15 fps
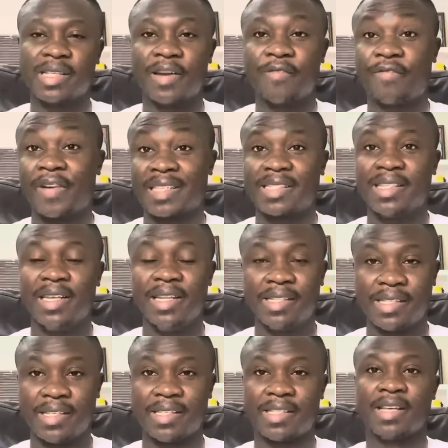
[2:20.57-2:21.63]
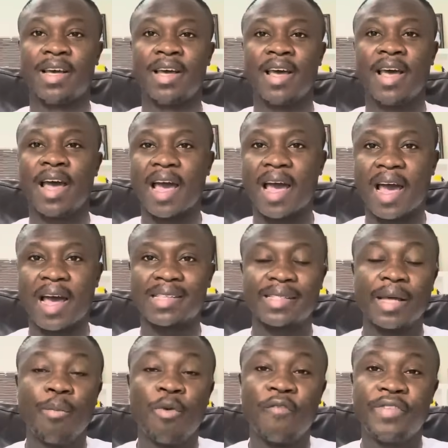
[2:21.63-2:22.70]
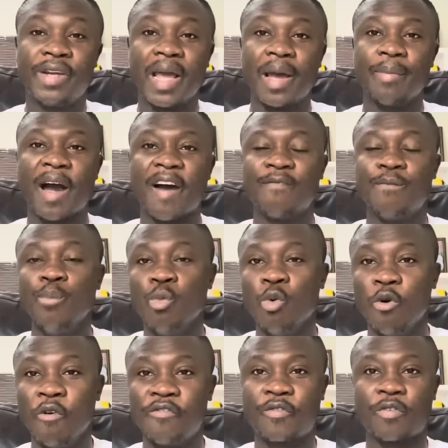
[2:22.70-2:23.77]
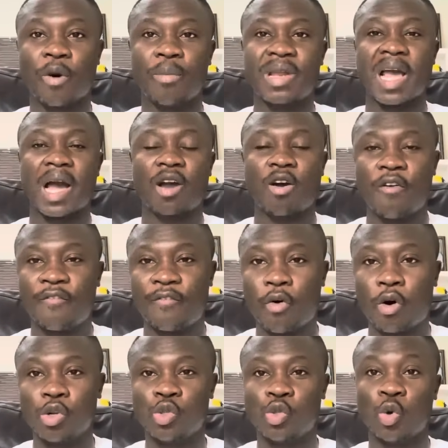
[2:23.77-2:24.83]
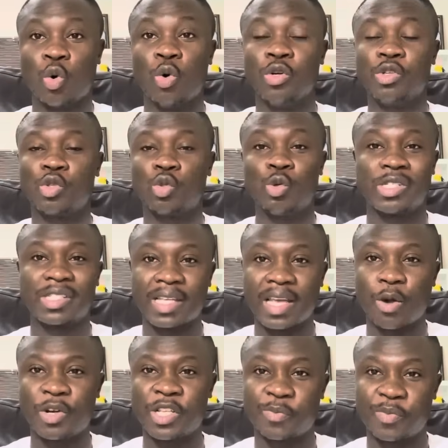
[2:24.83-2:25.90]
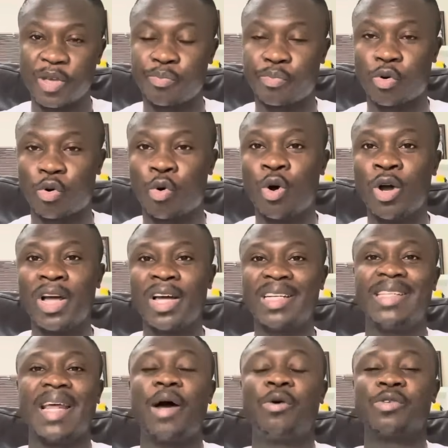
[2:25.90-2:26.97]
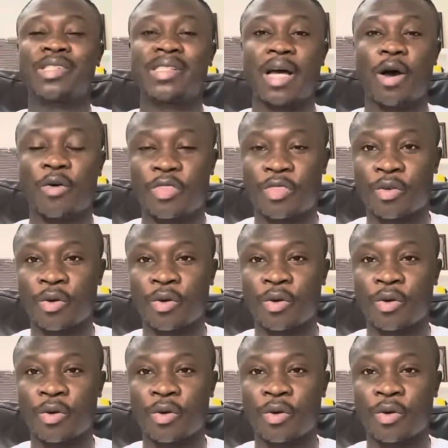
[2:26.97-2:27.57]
and facilities. Some of them have moved from their comfort zones to stay with people down south